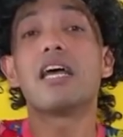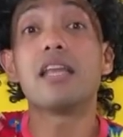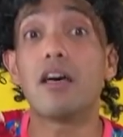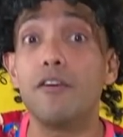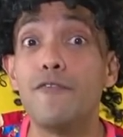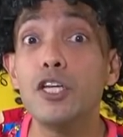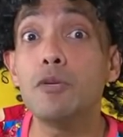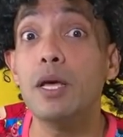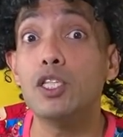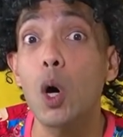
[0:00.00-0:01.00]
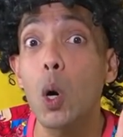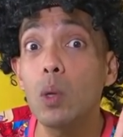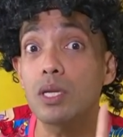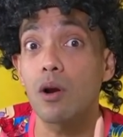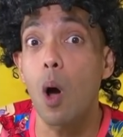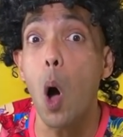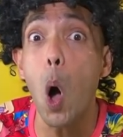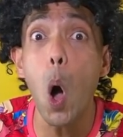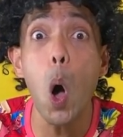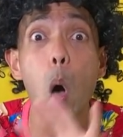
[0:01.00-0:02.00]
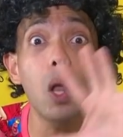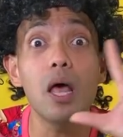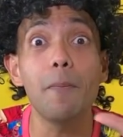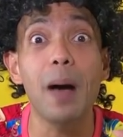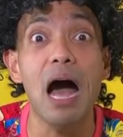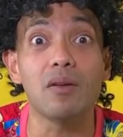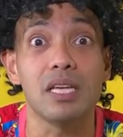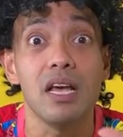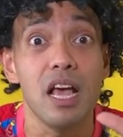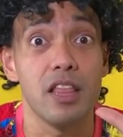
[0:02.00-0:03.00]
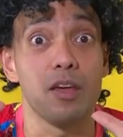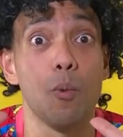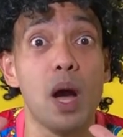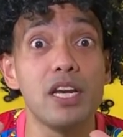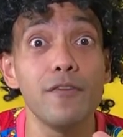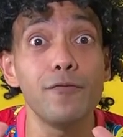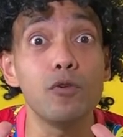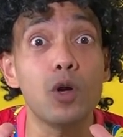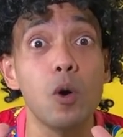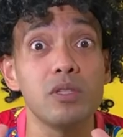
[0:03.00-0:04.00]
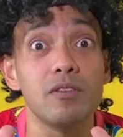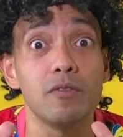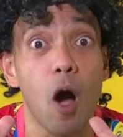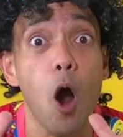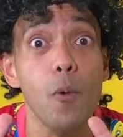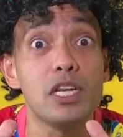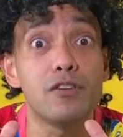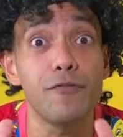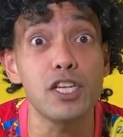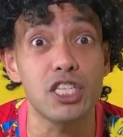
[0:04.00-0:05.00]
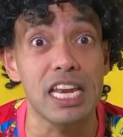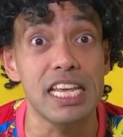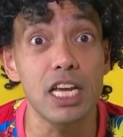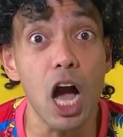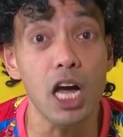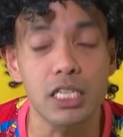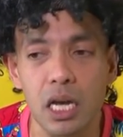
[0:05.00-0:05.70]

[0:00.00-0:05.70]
now, the fisherman told her all about the wonderful golden orange fish that he caught.